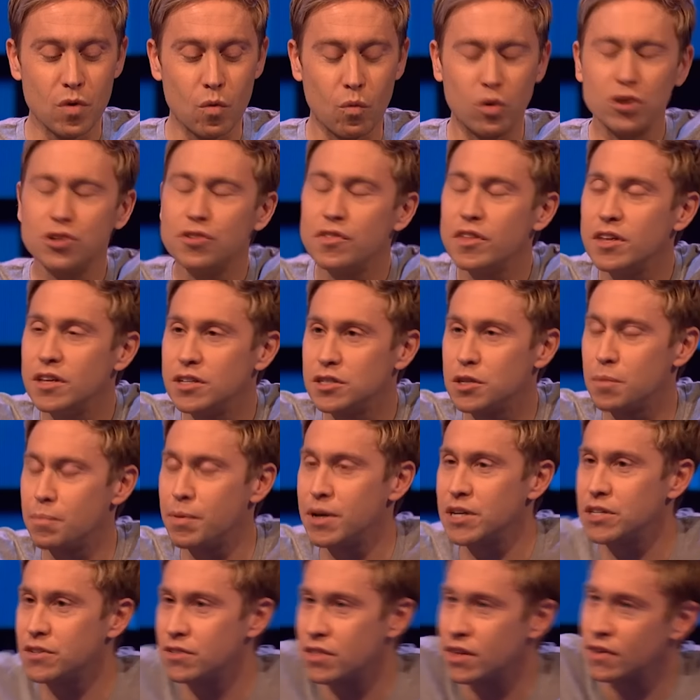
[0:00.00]
what do you think is the
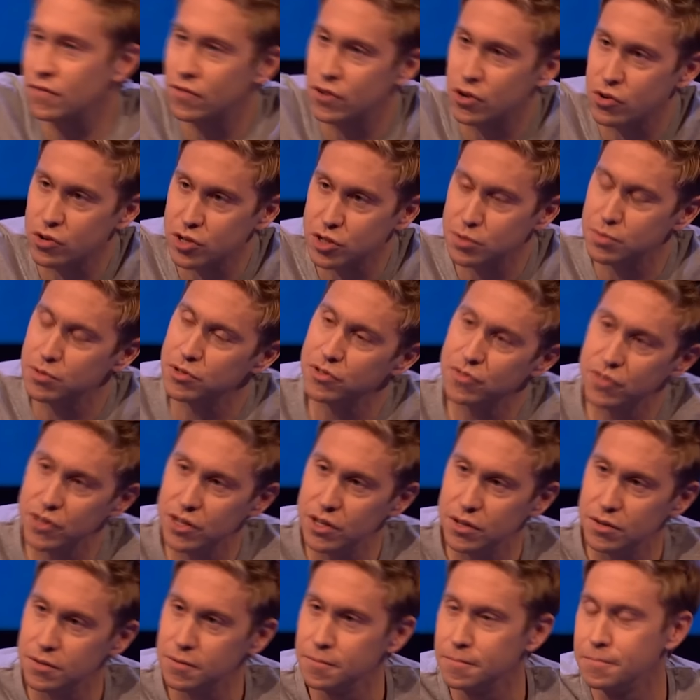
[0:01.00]
best thing for Christmas for
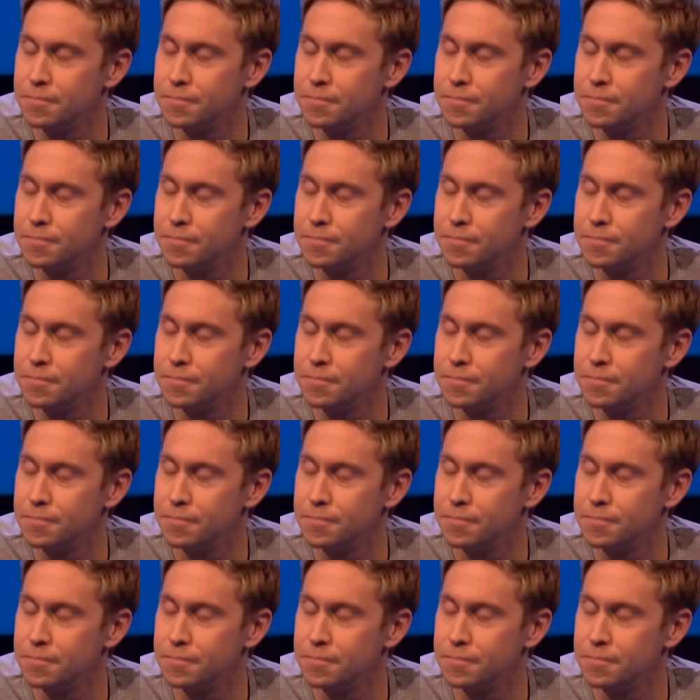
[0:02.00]
you?